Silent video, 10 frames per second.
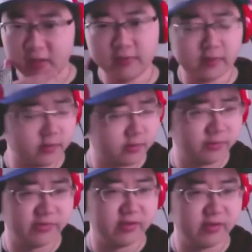of other
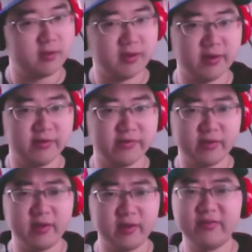Brazilian players
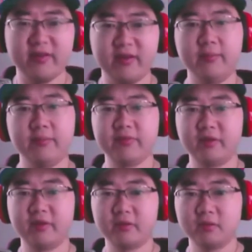on that team,
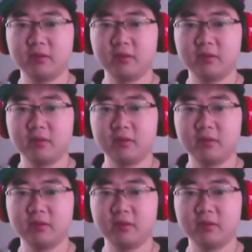so...